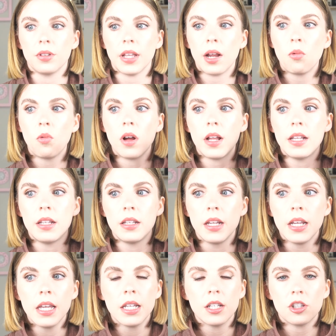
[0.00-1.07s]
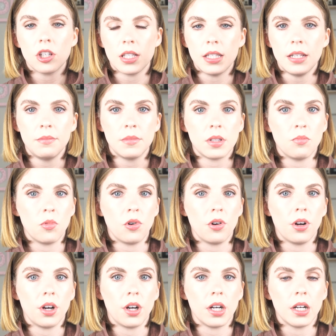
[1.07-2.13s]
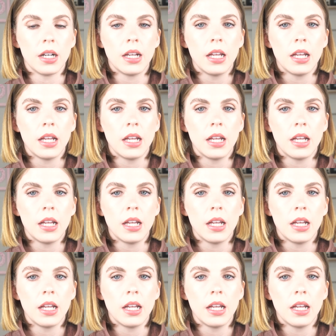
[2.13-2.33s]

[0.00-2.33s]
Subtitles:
Like one just seems more